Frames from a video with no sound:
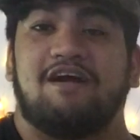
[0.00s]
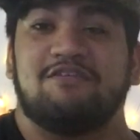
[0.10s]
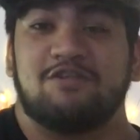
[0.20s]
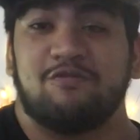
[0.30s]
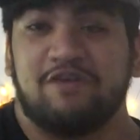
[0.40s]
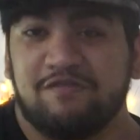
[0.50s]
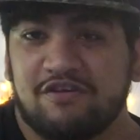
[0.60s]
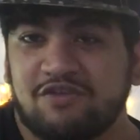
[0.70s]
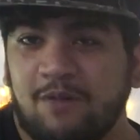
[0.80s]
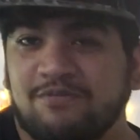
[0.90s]
right so the very
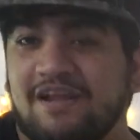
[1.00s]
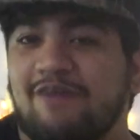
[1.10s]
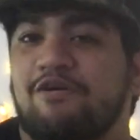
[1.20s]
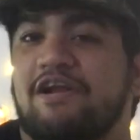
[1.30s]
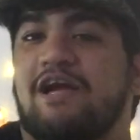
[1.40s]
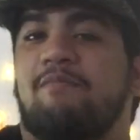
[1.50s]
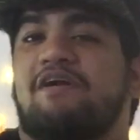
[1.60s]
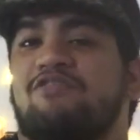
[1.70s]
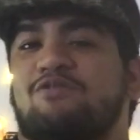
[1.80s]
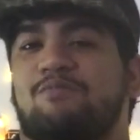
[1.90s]
first option i would
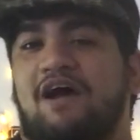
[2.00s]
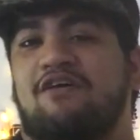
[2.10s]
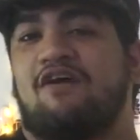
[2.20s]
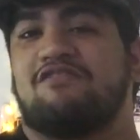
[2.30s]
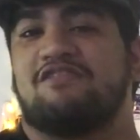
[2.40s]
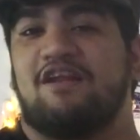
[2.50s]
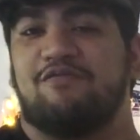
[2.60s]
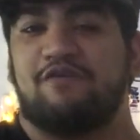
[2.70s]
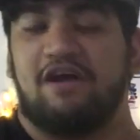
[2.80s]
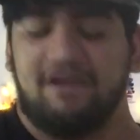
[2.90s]
recommend is to buy yourself an